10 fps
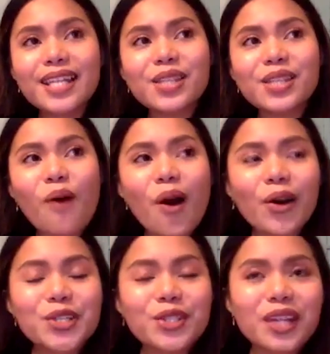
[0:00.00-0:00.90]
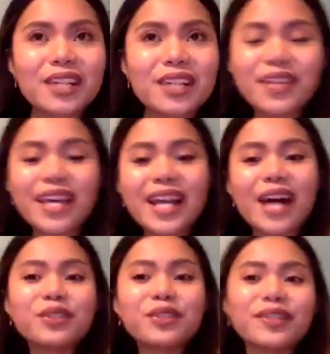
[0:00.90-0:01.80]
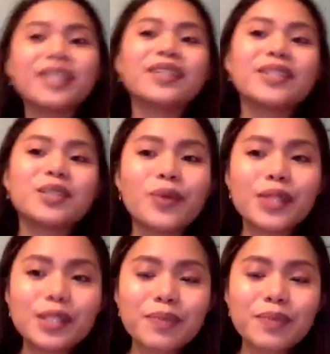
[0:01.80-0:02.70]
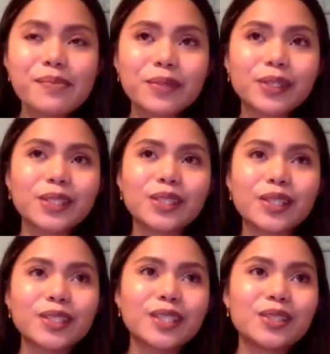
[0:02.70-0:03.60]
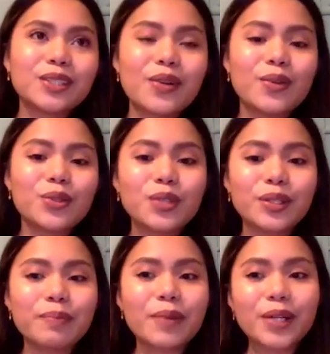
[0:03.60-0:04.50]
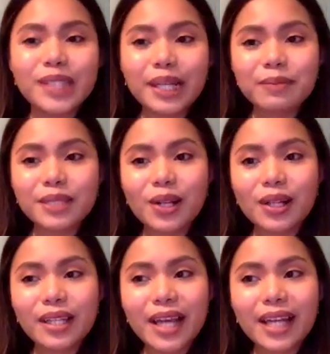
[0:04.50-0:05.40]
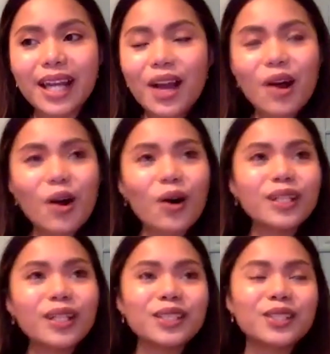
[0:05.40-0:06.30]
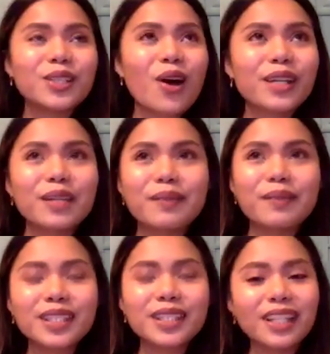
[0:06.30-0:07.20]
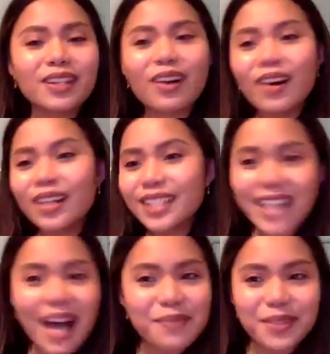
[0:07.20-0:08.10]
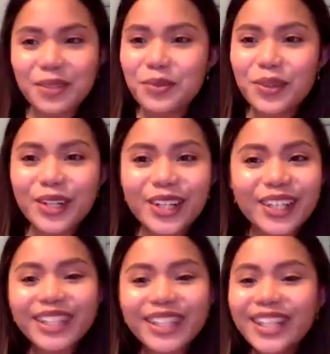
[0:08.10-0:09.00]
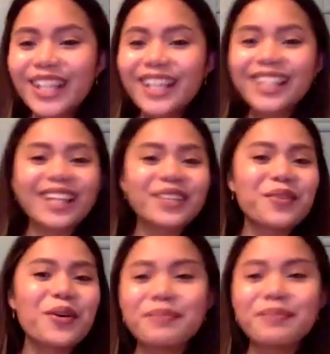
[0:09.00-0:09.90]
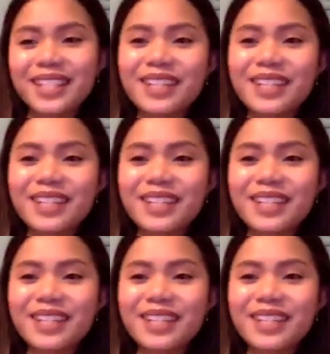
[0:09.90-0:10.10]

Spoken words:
so hard to kind of get out of it, because once people are starting to do their part times and all that you're talking about is like, oh, this happened at work. Like, you won't believe